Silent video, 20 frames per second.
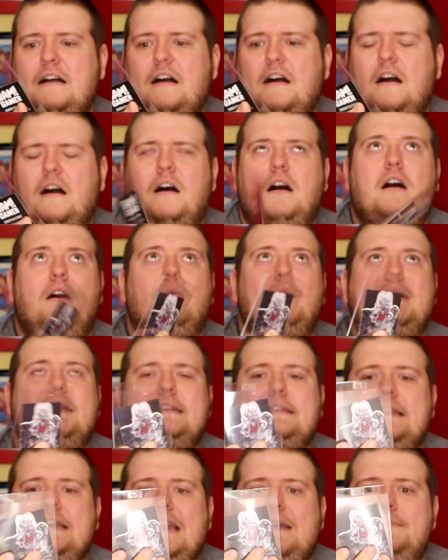oh, what is
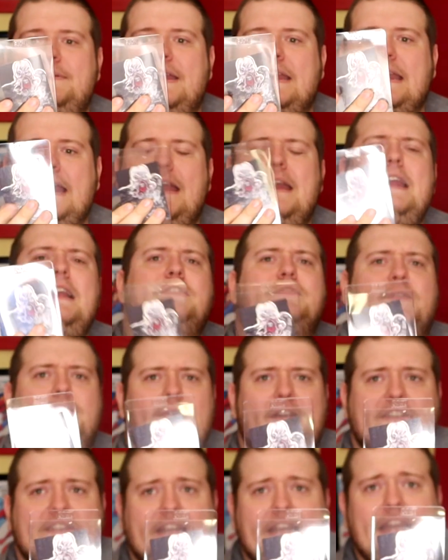the name of that guy? He's from
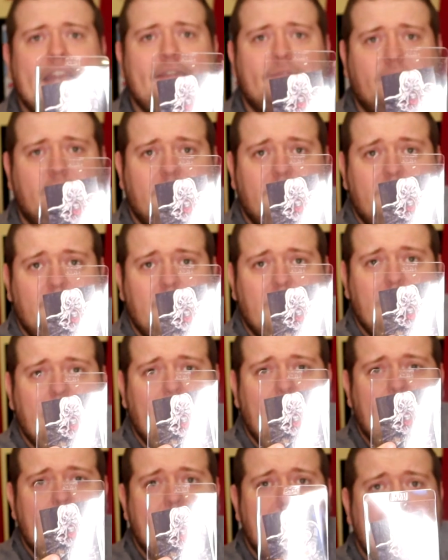Resident Evil.
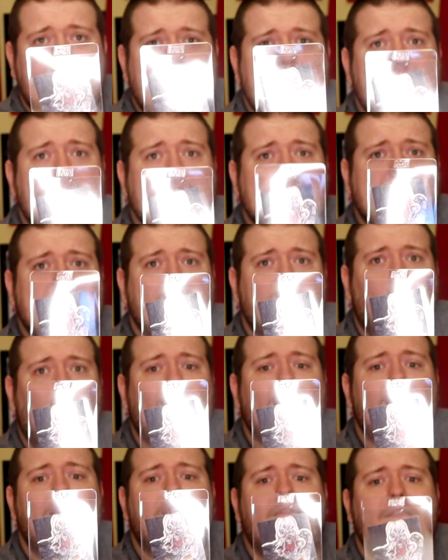He's one
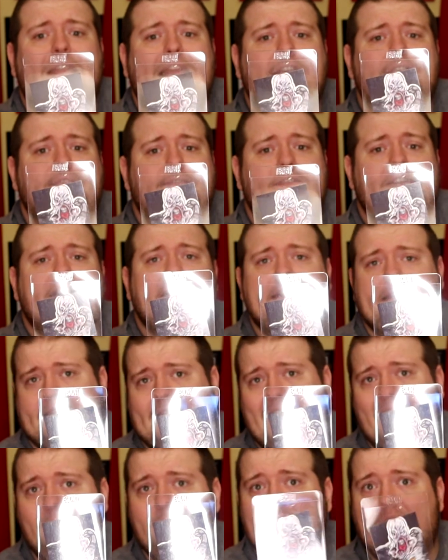of the like villain
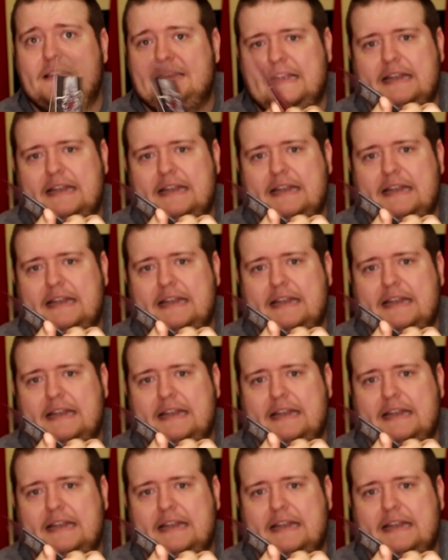zombies,